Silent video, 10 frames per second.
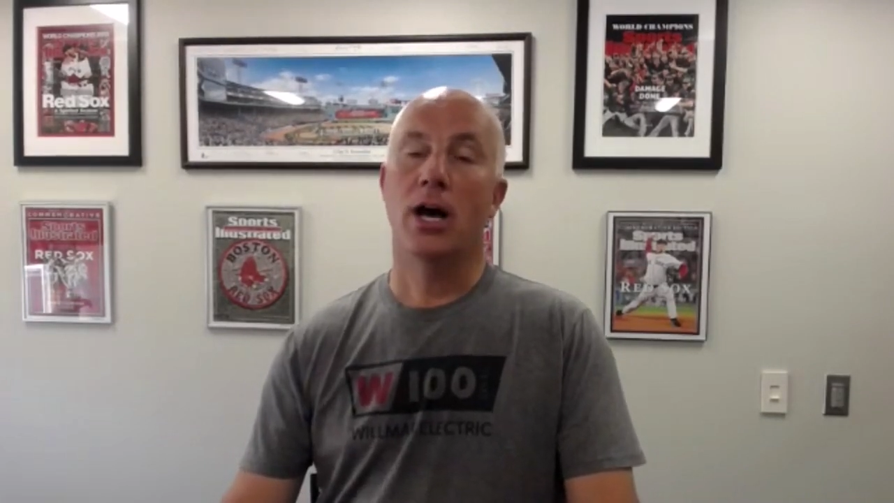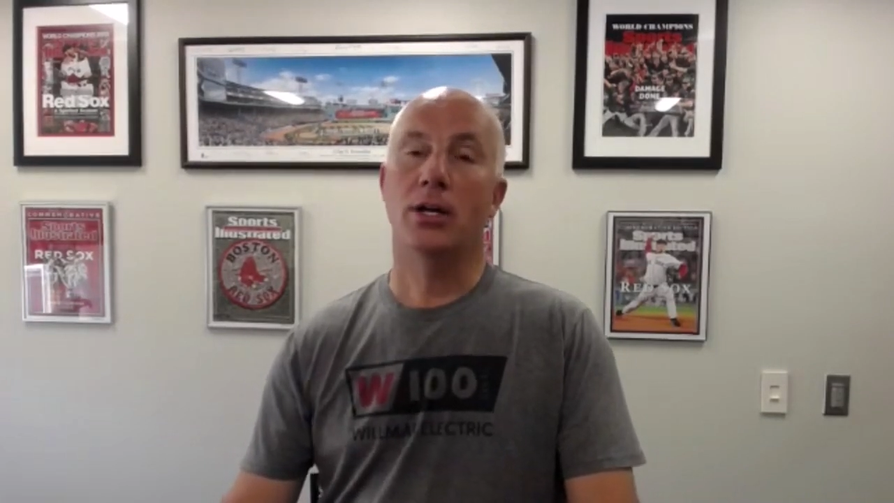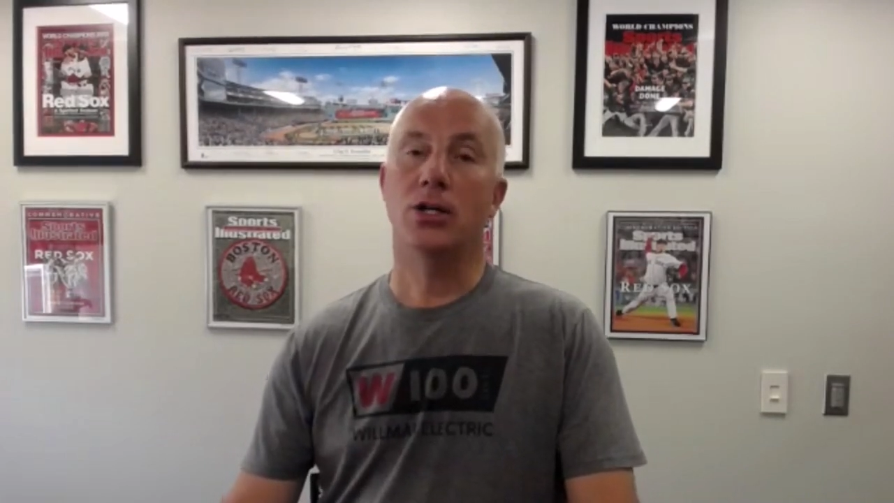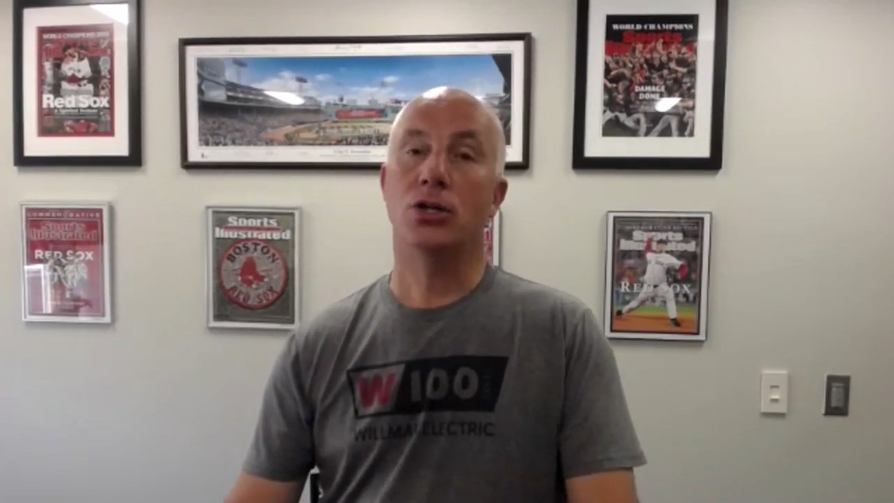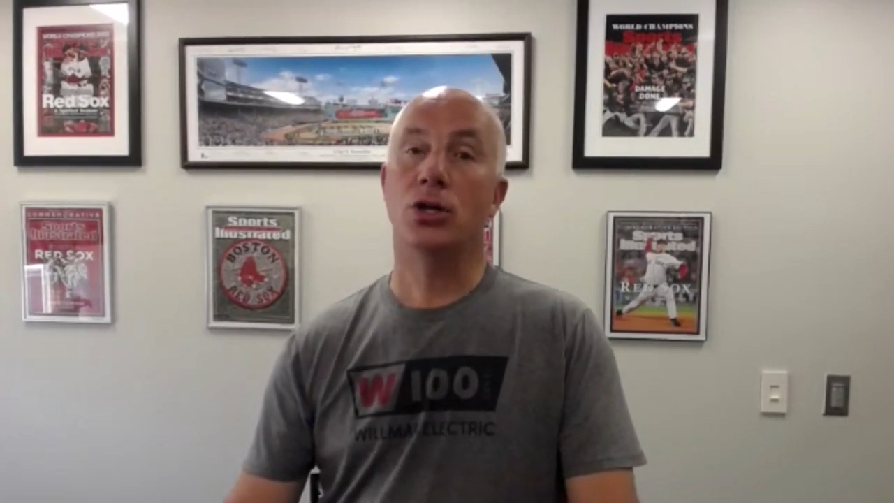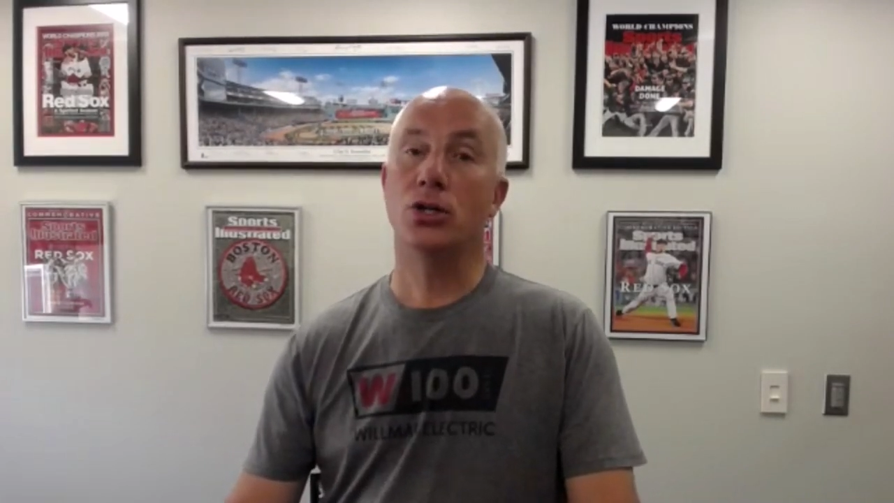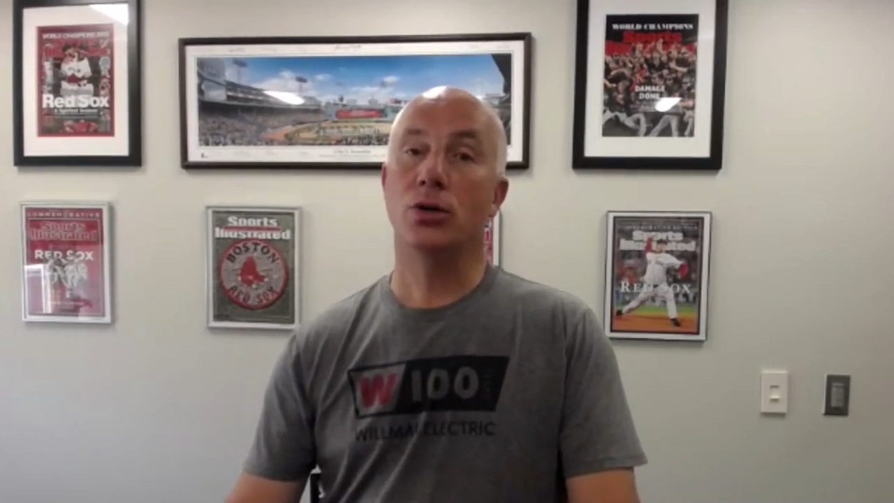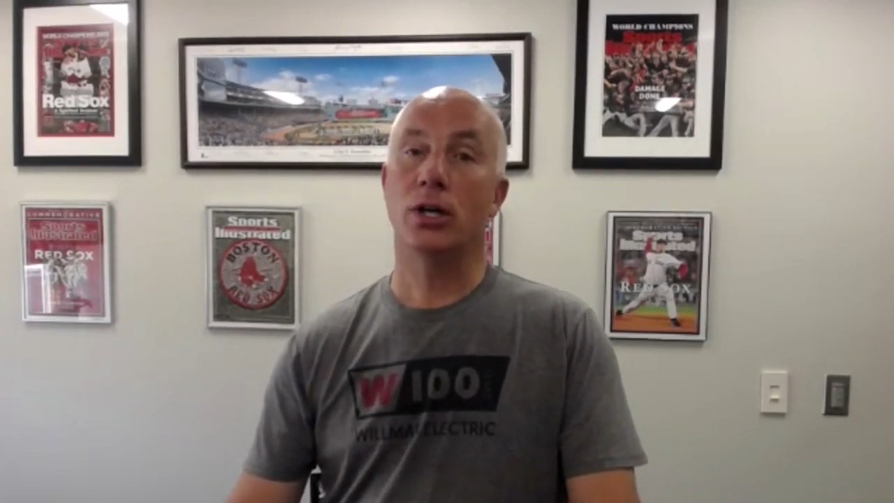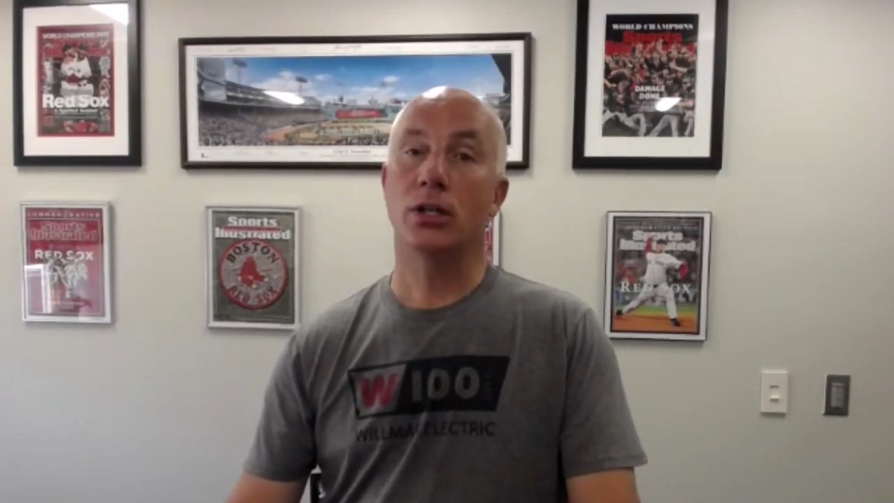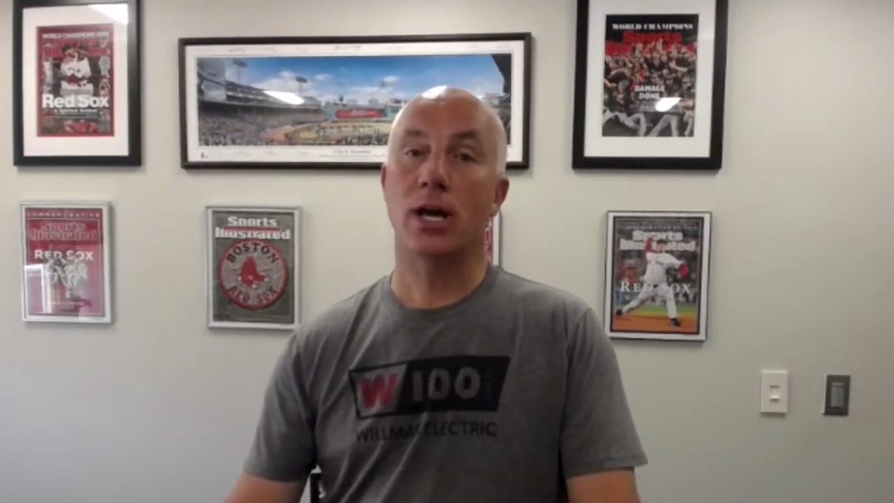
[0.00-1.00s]
Should you
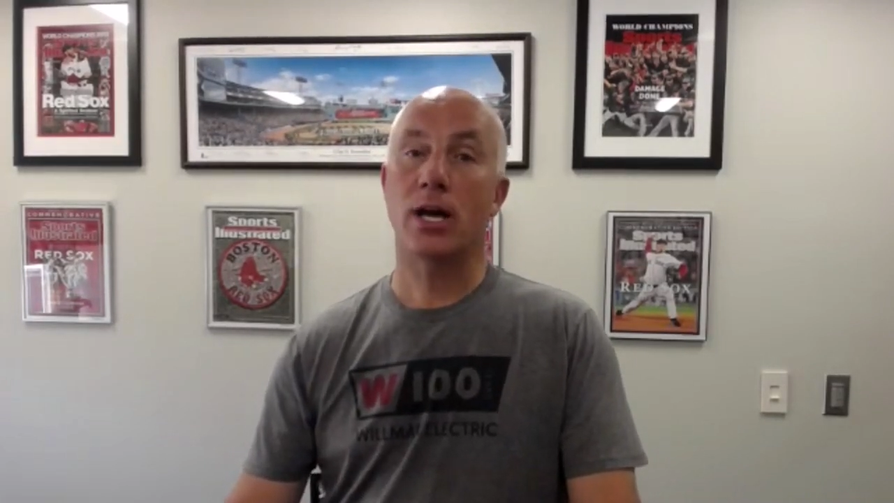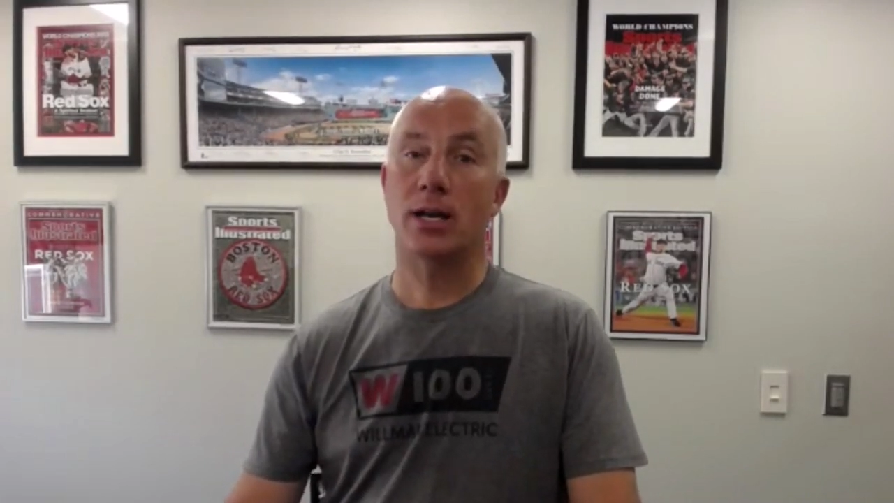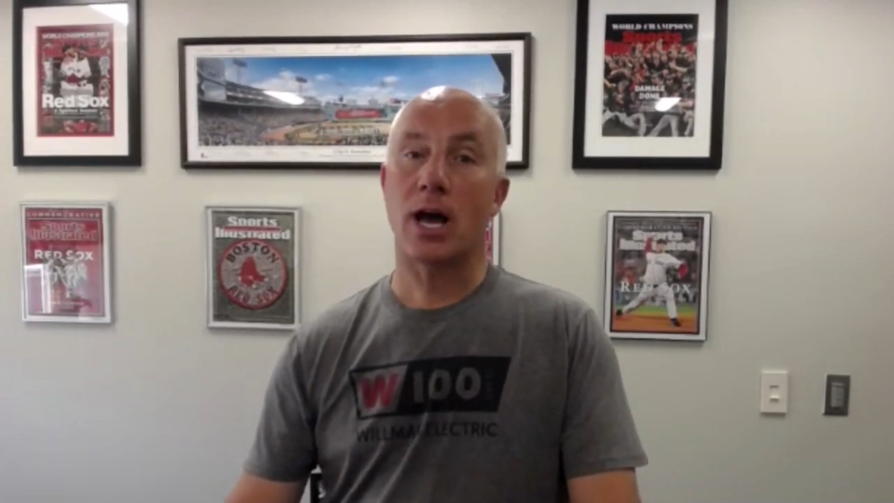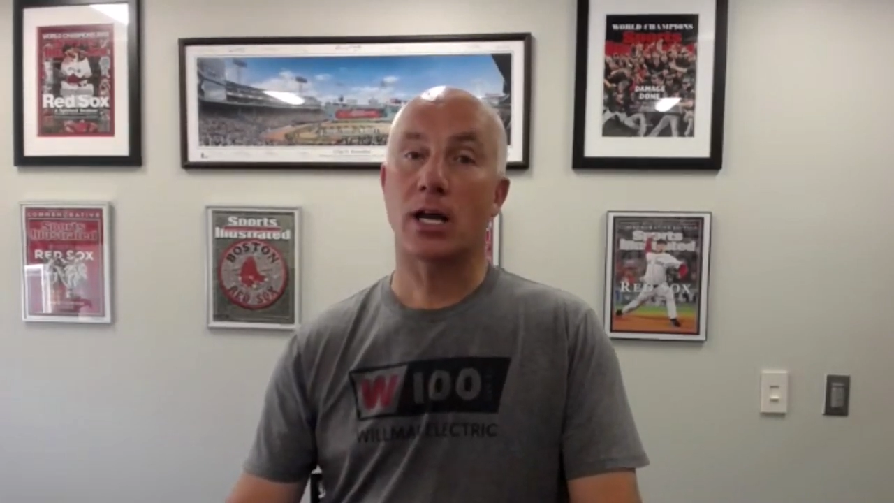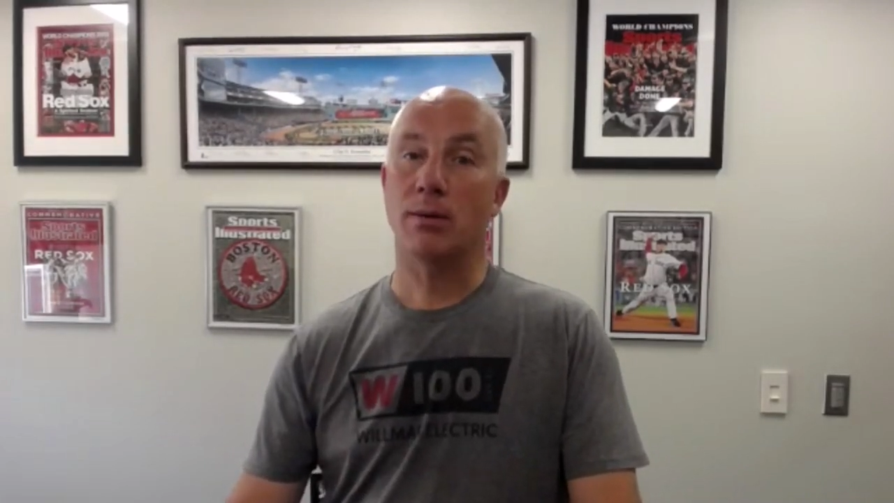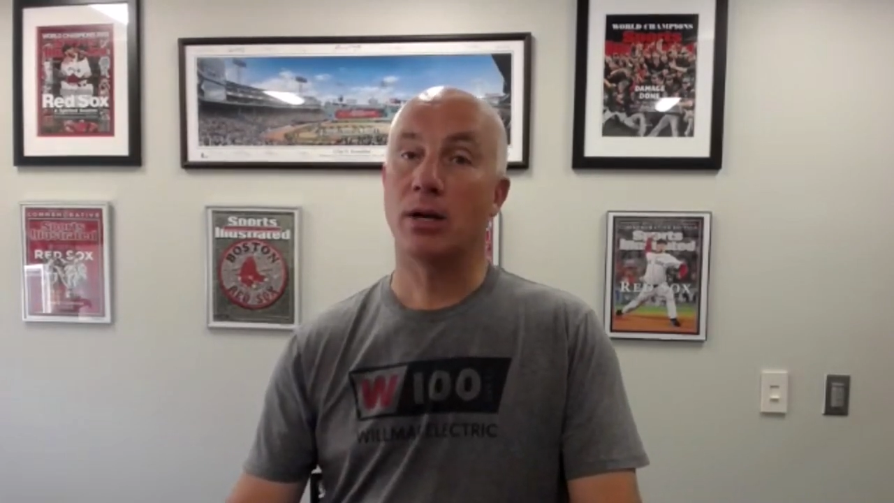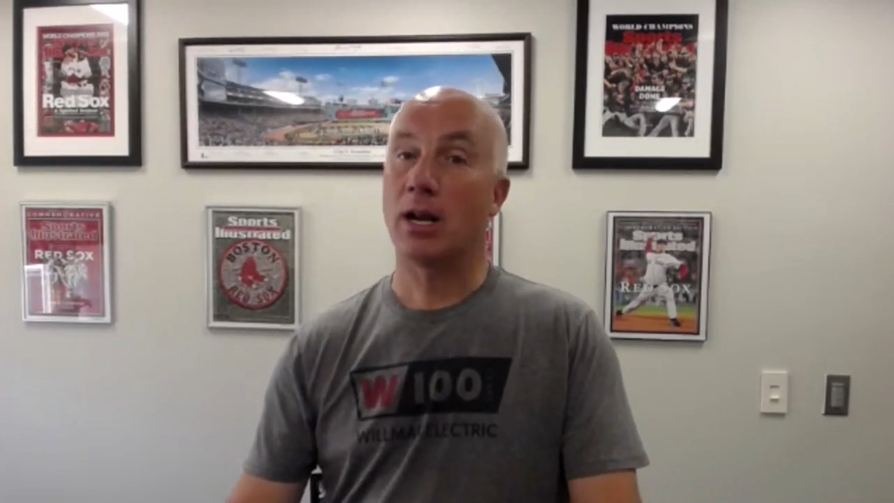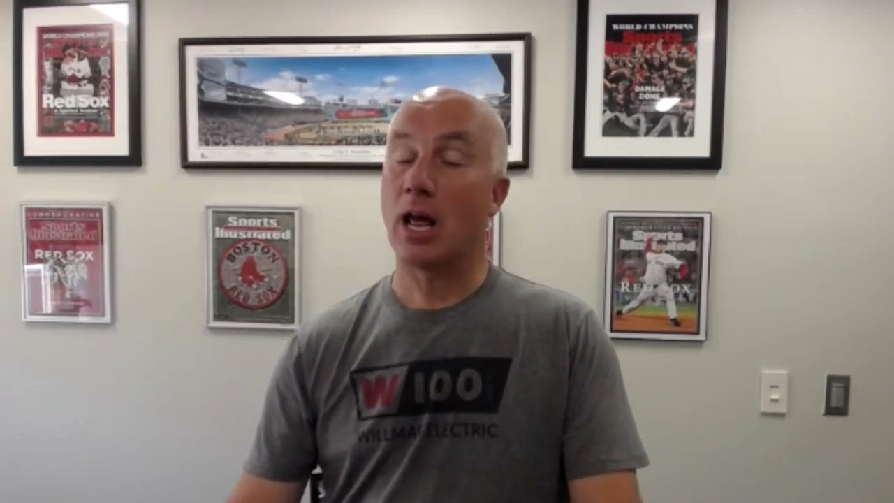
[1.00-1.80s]
get that document